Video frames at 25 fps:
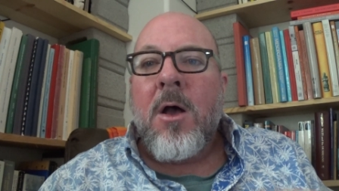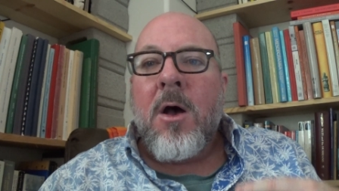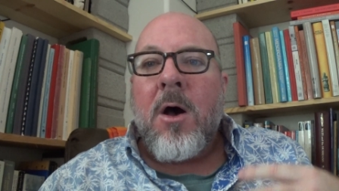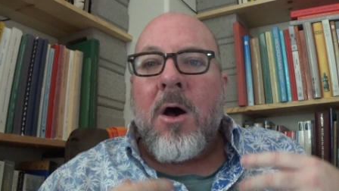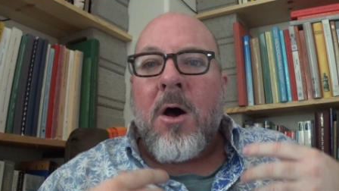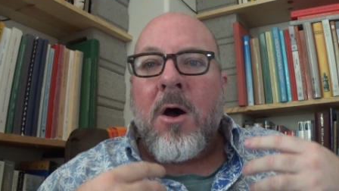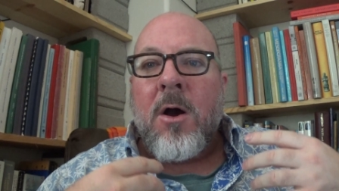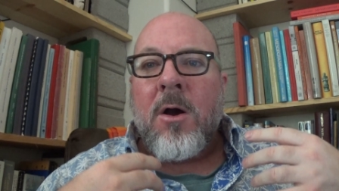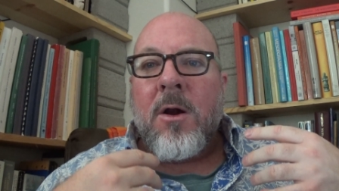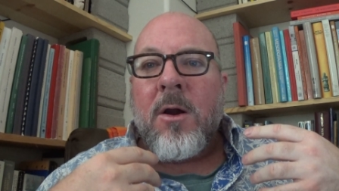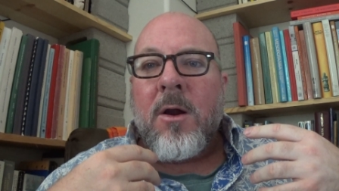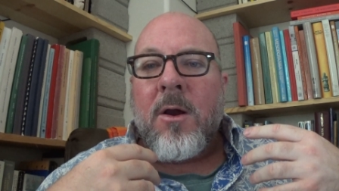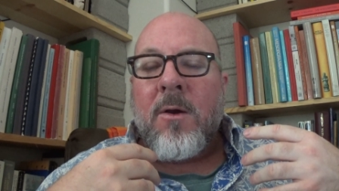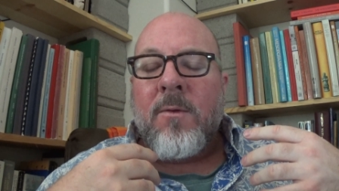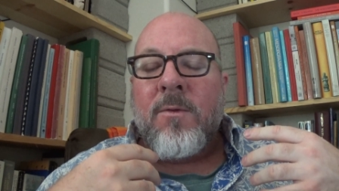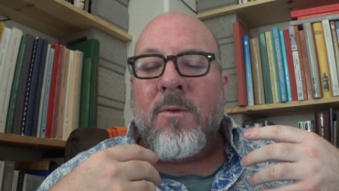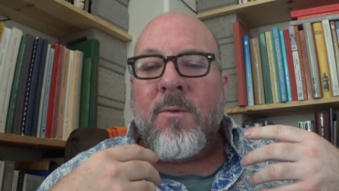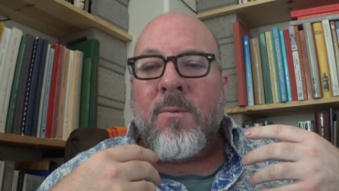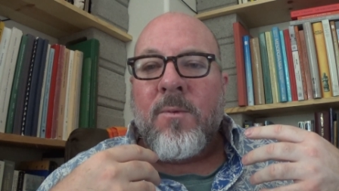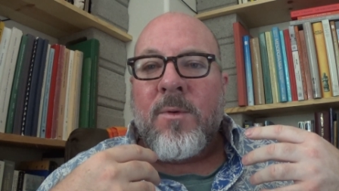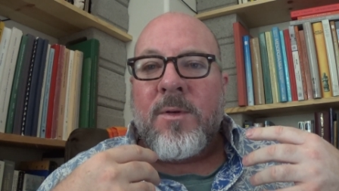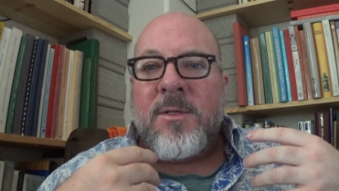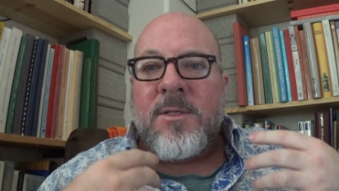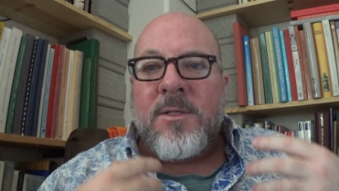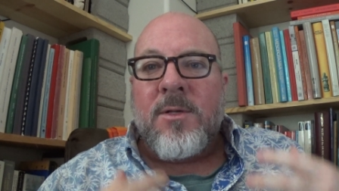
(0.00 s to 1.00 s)
are, are the
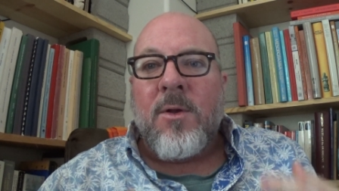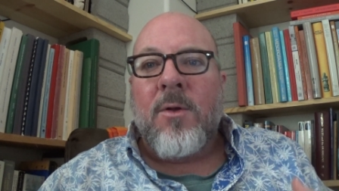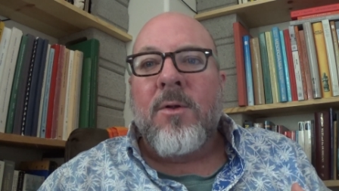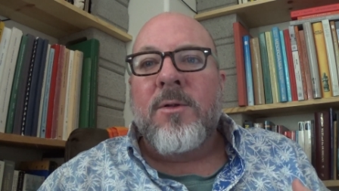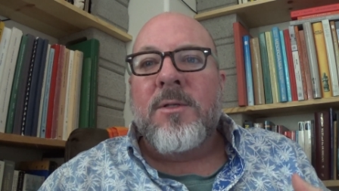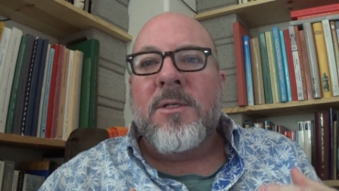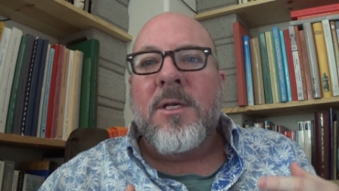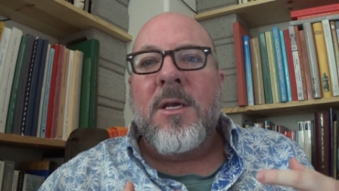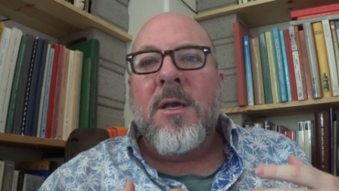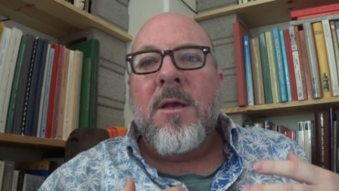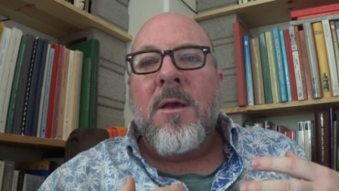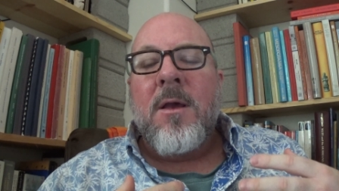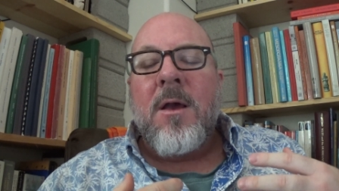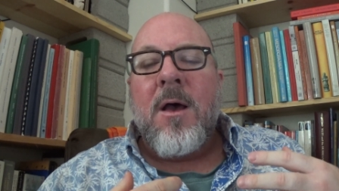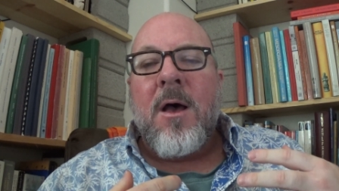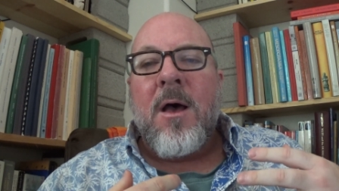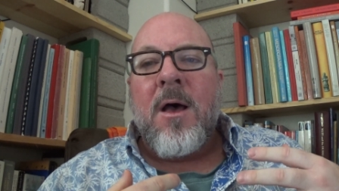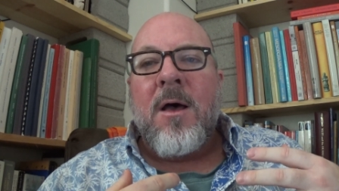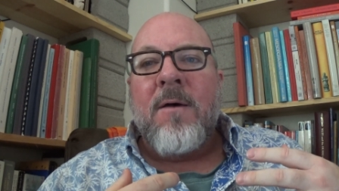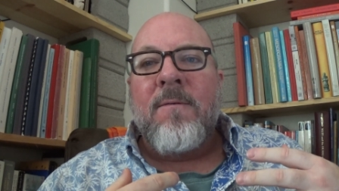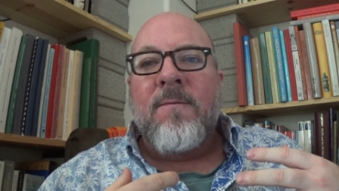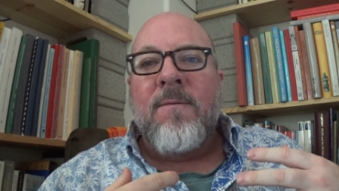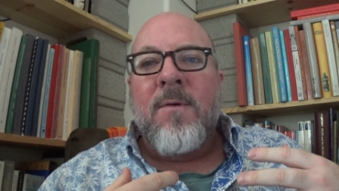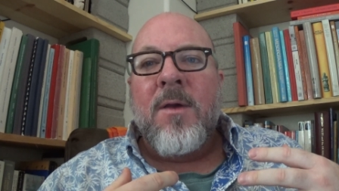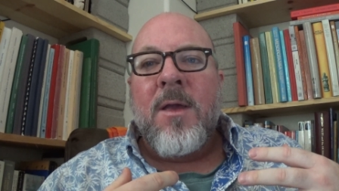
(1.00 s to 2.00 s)
result
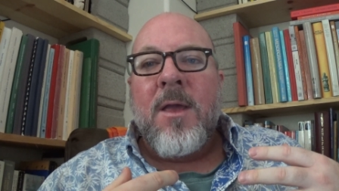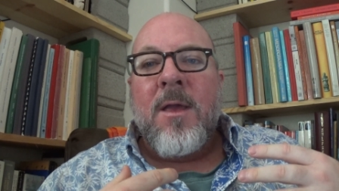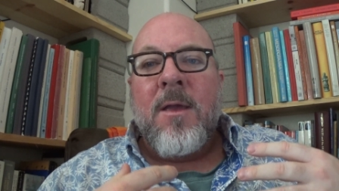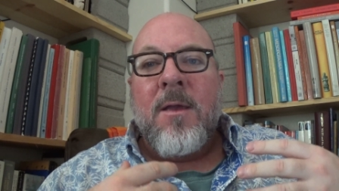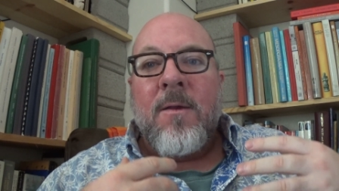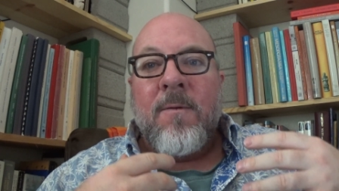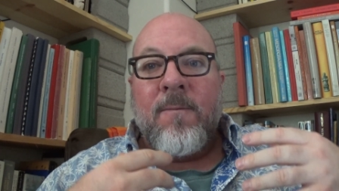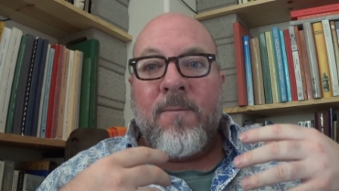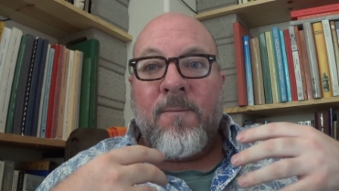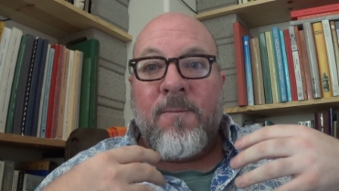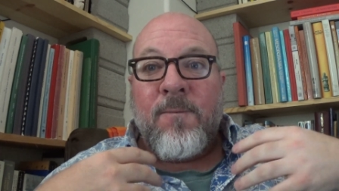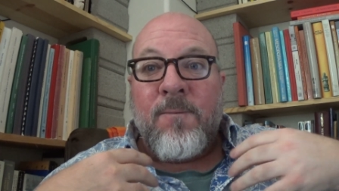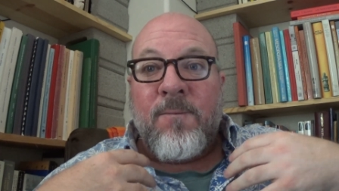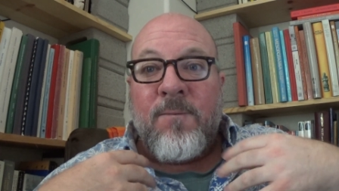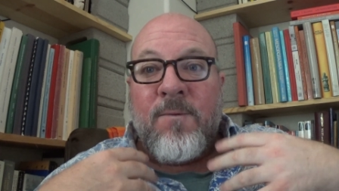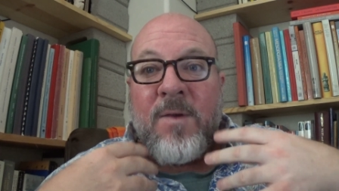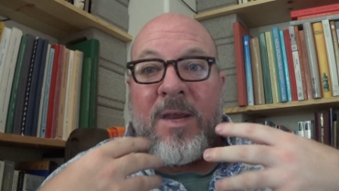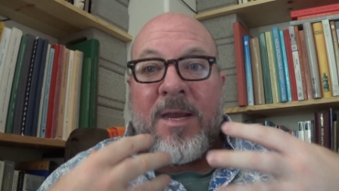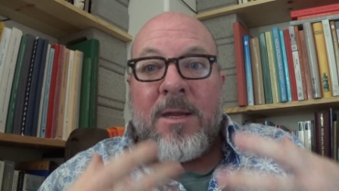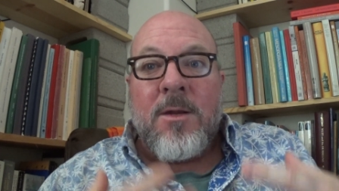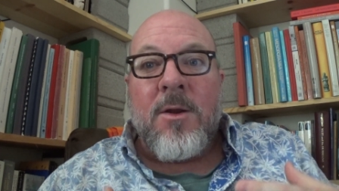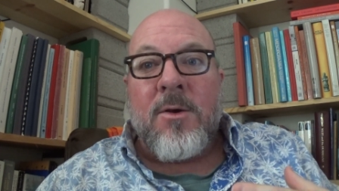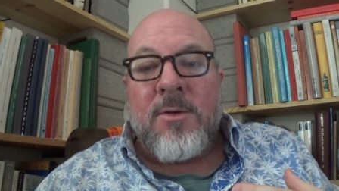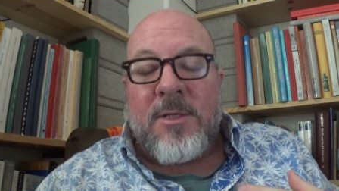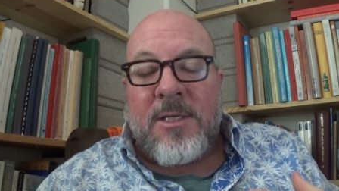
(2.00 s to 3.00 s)
of
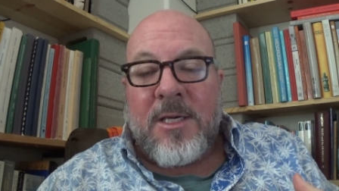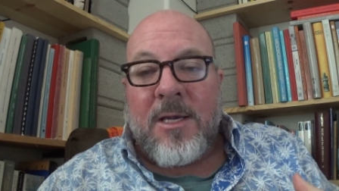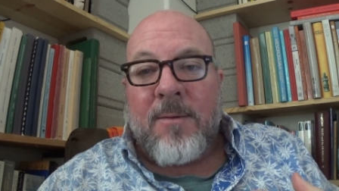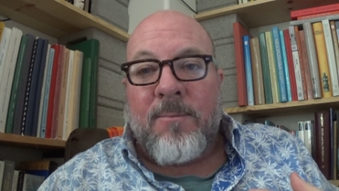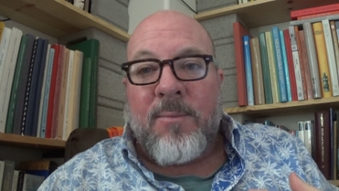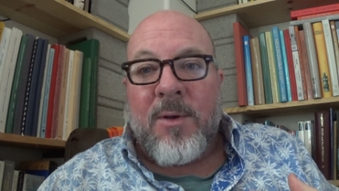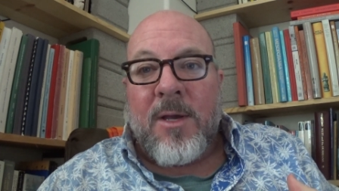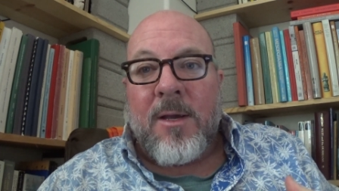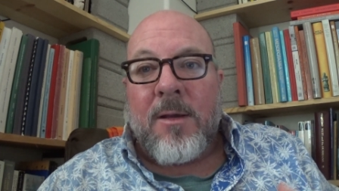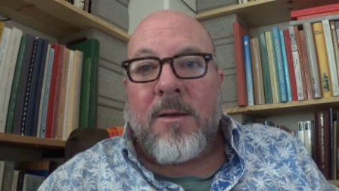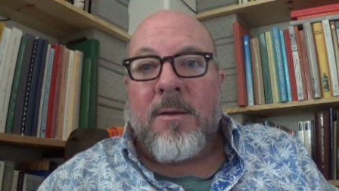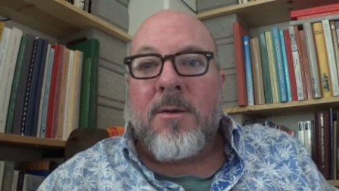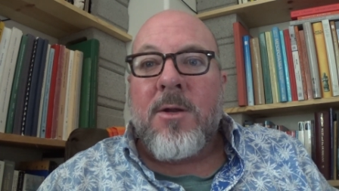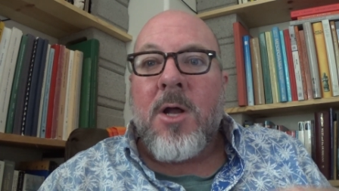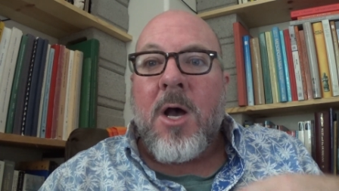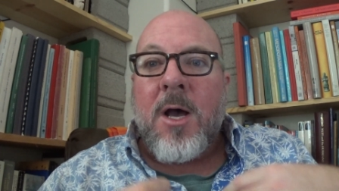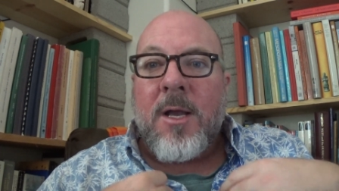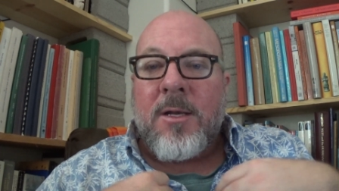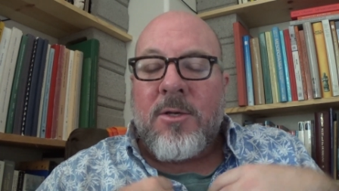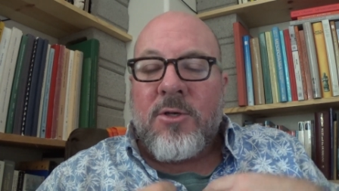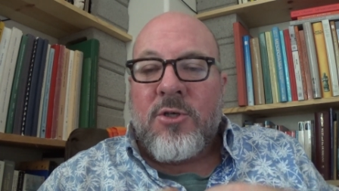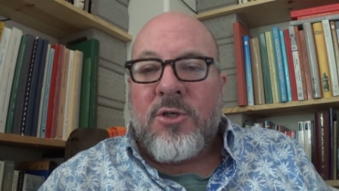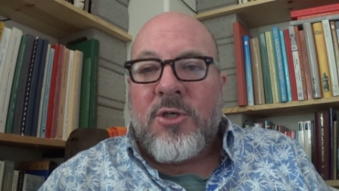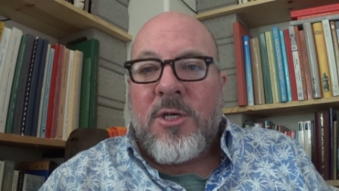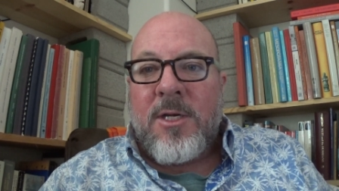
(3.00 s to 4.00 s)
phenotypic,
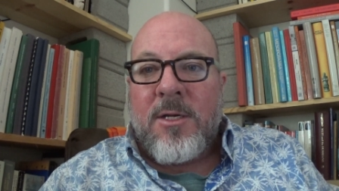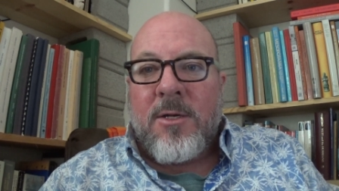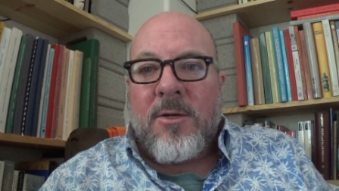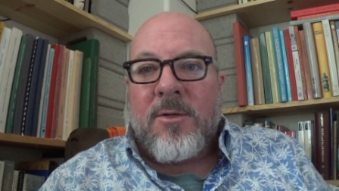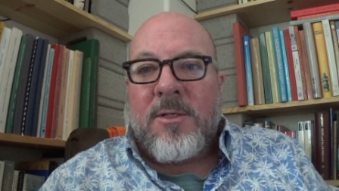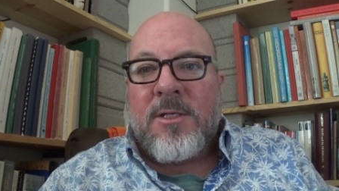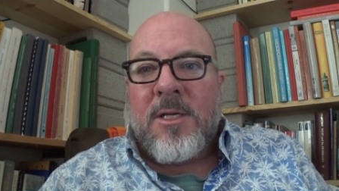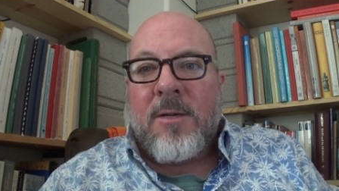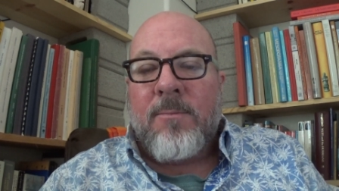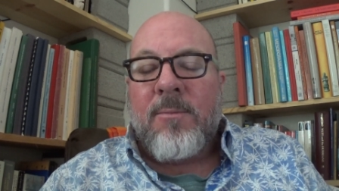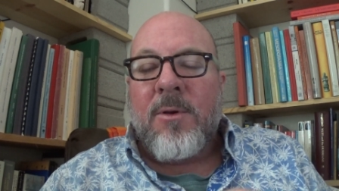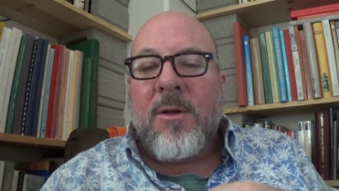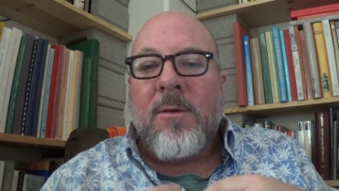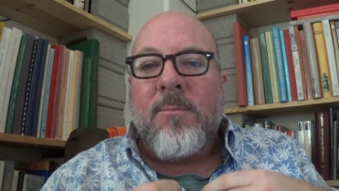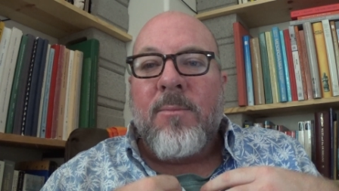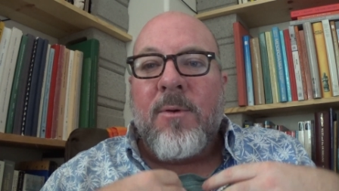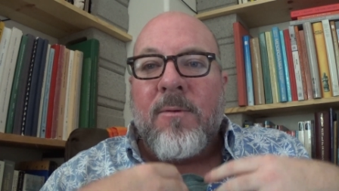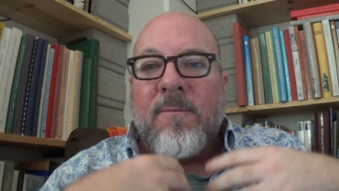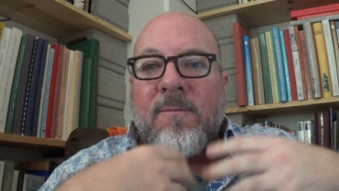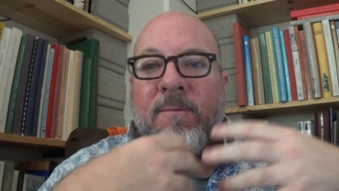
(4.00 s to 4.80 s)
not genotypic, but